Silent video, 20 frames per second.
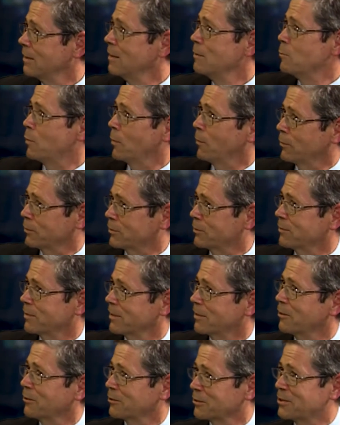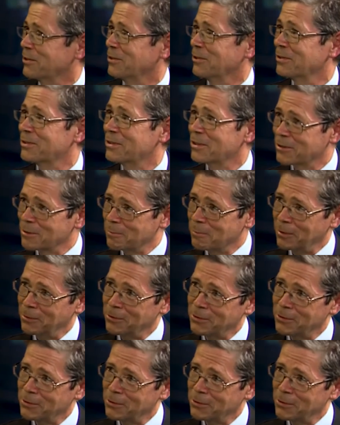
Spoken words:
part of the continent as opposed